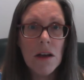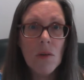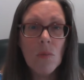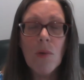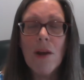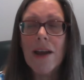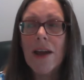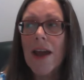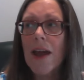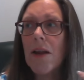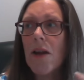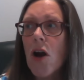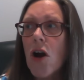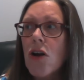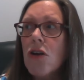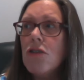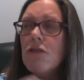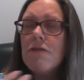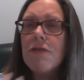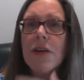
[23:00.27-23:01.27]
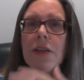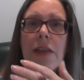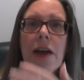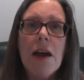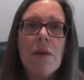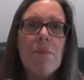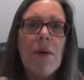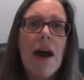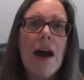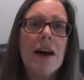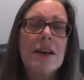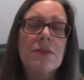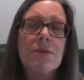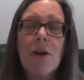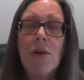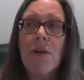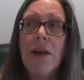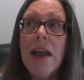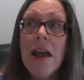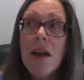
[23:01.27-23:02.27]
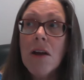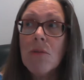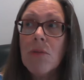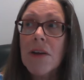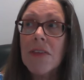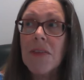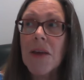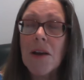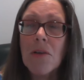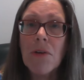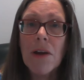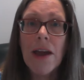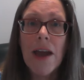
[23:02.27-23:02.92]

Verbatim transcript: We get over that pass where we, we think we